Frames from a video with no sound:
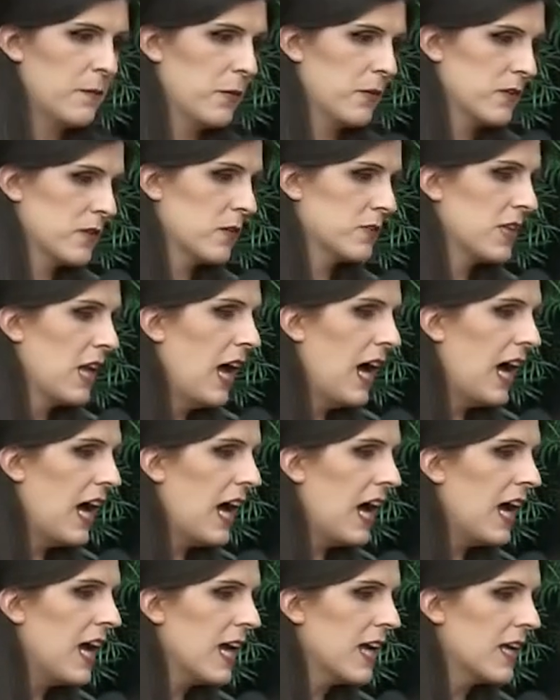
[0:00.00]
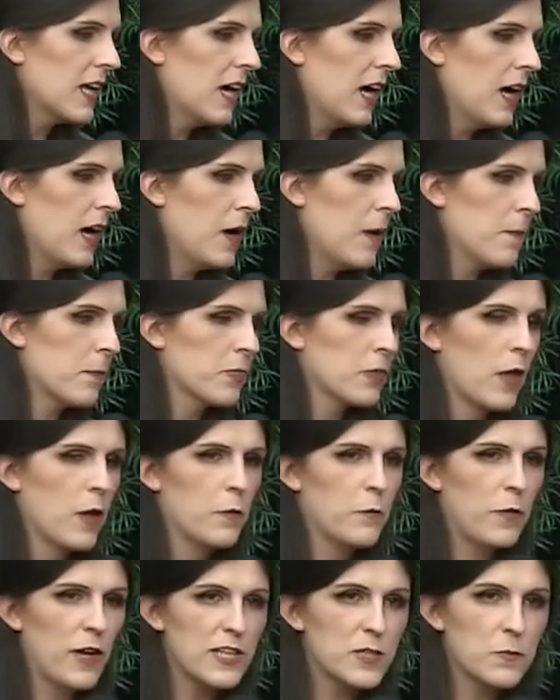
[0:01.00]
the person goes, "Hi,
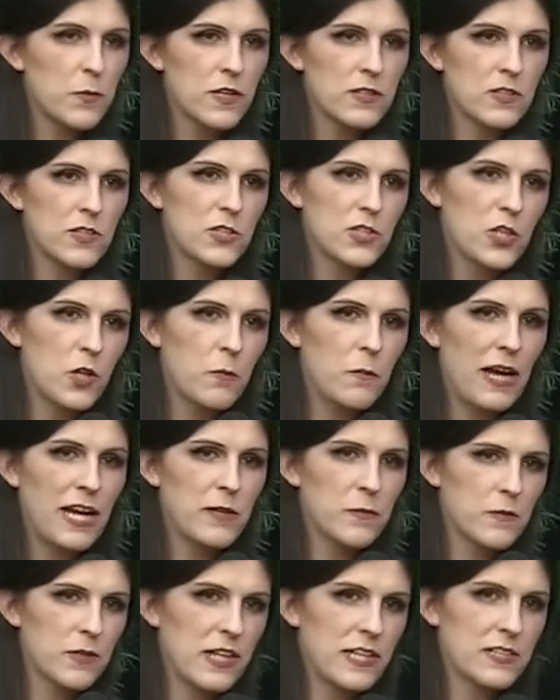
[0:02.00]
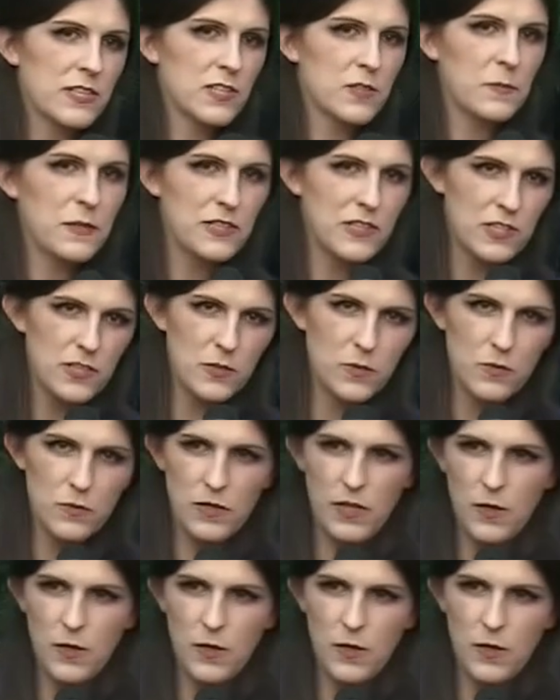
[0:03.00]
Vice President Joe Biden would like to speak to you.